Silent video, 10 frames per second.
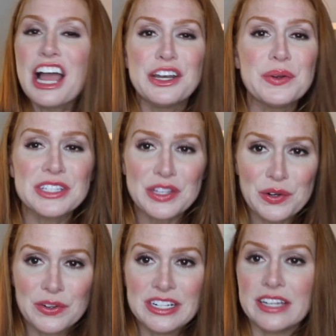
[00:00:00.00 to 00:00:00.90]
I know it's a
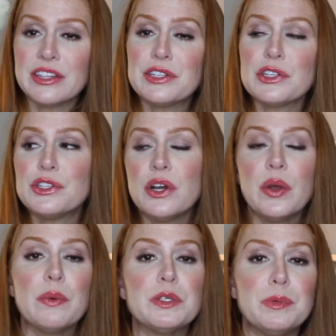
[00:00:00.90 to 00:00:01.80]
little ridiculous. So
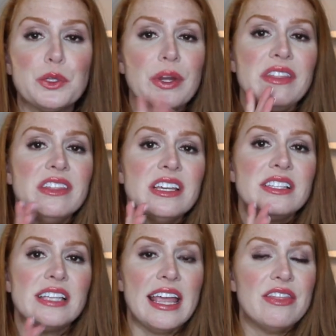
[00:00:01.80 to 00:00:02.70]
it was between
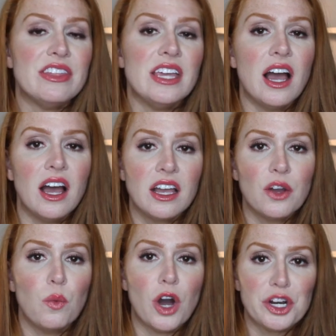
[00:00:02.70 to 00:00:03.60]
this and the
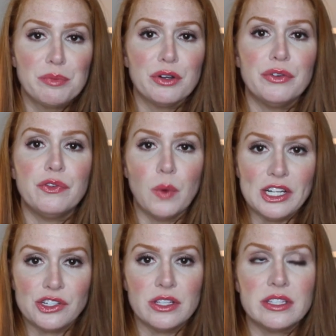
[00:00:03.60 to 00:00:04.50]
UGG waterproof
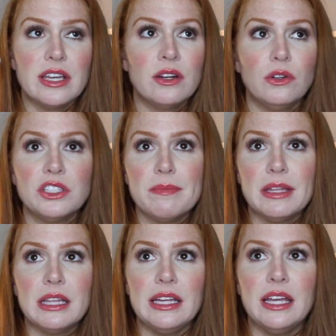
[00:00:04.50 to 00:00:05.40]
wedges. And
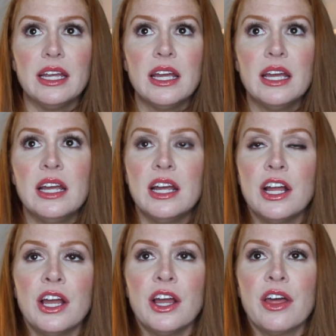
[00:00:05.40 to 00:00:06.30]
ultimately,
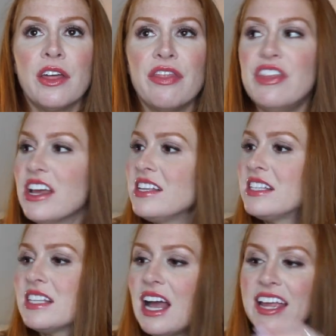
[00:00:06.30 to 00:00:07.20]

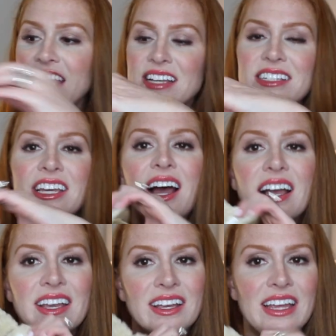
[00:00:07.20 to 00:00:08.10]
this I can
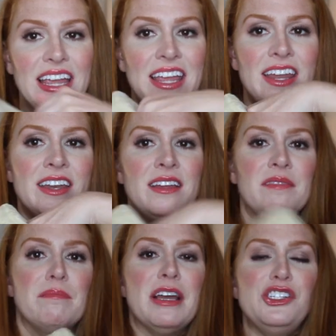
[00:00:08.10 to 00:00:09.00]
tuck in
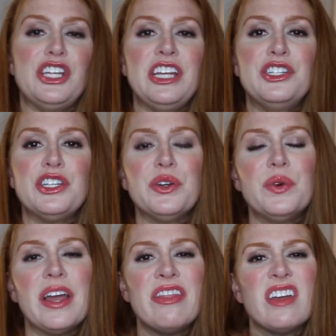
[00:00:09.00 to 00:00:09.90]
my jean to,
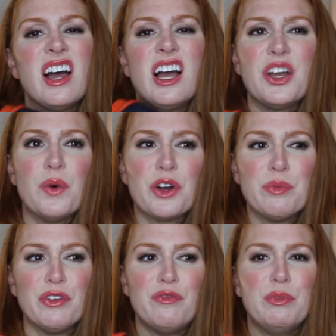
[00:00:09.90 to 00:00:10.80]
and the UGG
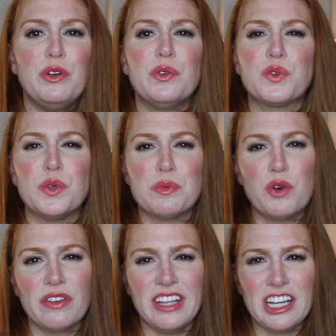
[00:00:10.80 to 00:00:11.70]
waterproof boots was
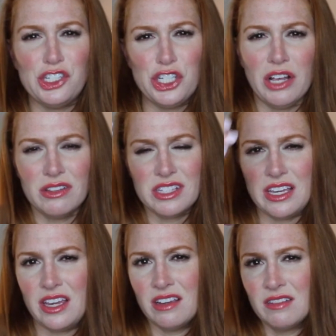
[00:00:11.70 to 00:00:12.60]
more of like a
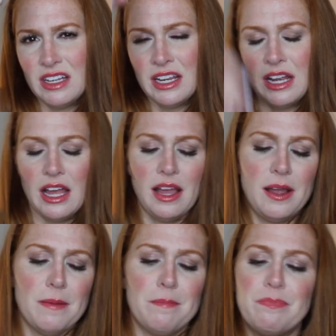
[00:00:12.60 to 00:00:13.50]
Chelsea
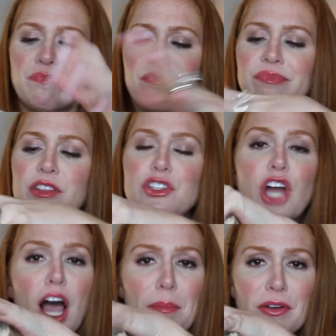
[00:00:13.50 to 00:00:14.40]

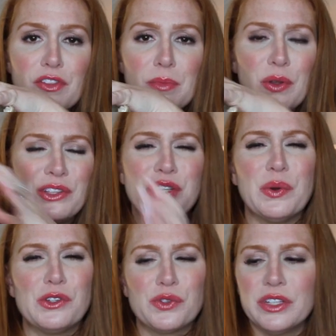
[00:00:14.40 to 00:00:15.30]
top of the boot, and so
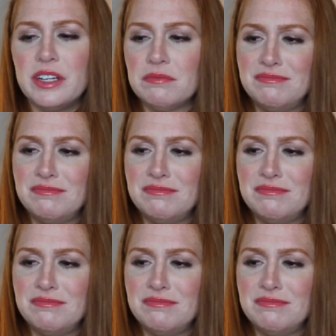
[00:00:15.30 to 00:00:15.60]
it was really,